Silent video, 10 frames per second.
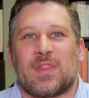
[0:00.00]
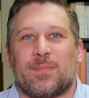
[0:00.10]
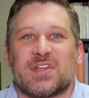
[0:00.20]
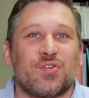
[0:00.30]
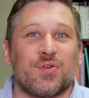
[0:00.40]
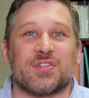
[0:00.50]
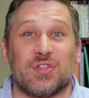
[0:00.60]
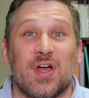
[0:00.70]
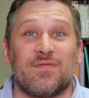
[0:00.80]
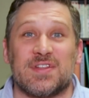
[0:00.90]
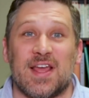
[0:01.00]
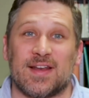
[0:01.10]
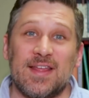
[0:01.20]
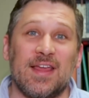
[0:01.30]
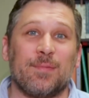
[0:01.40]
My students love the
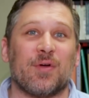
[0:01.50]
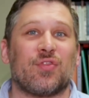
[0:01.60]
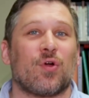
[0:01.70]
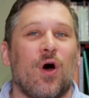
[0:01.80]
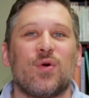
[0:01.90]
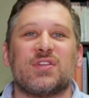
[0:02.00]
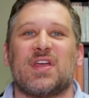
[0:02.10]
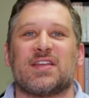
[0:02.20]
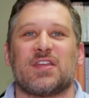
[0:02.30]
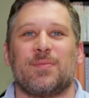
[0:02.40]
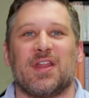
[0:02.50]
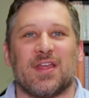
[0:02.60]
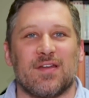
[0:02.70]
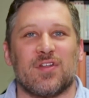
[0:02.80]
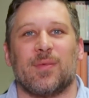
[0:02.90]
technique, but they're always asking me to
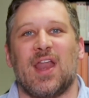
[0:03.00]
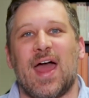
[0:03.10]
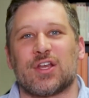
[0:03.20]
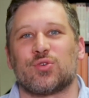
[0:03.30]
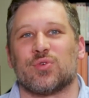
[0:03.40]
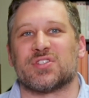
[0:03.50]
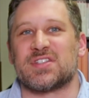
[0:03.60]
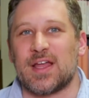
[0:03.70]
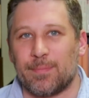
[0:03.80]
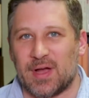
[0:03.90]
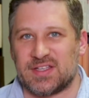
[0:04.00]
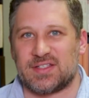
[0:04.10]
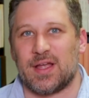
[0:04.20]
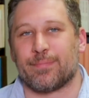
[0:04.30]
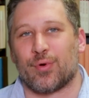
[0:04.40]
give them an actual
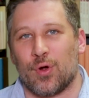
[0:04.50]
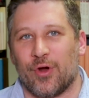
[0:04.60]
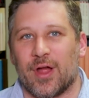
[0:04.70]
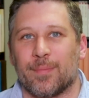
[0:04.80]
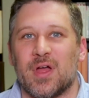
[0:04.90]
step-by-step program.